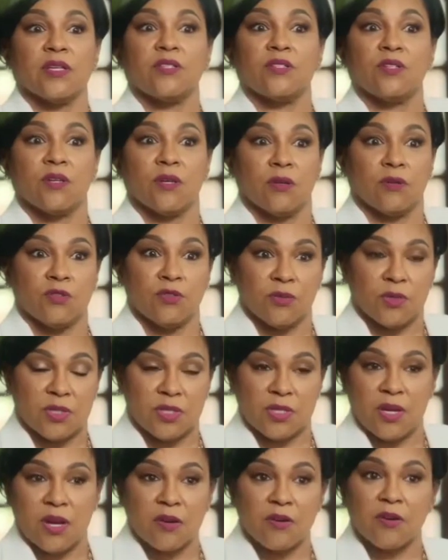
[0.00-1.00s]
has to go to a
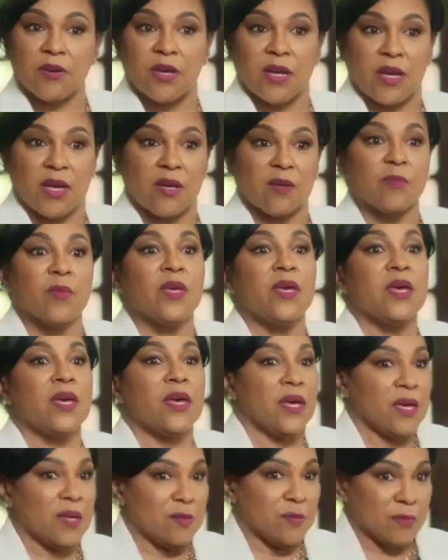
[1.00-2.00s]
soccer game
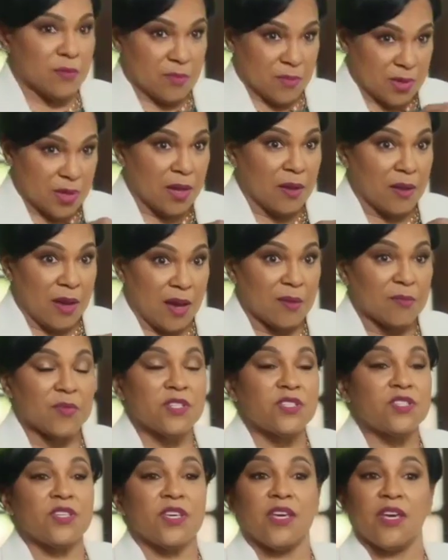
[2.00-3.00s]
and I'm
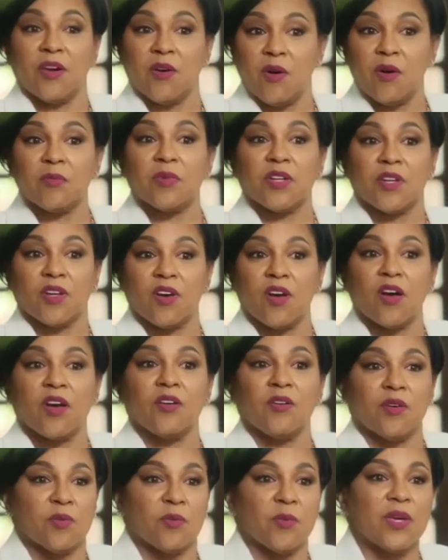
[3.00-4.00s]
the CEO, I'm going to
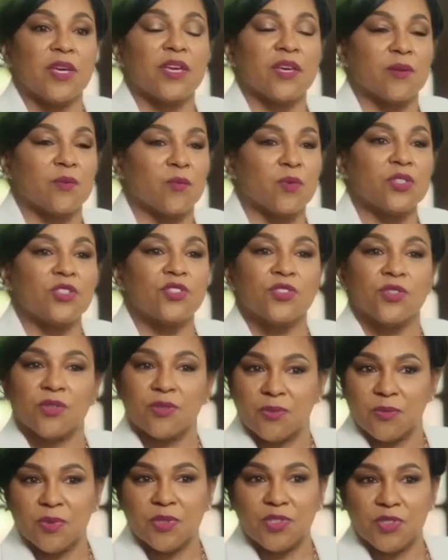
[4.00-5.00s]
call you on the weekend. What's
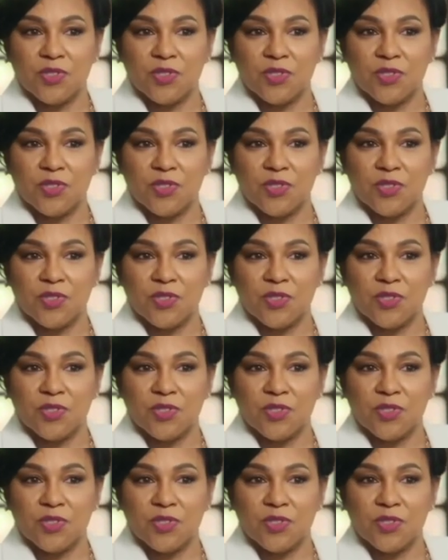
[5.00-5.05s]
your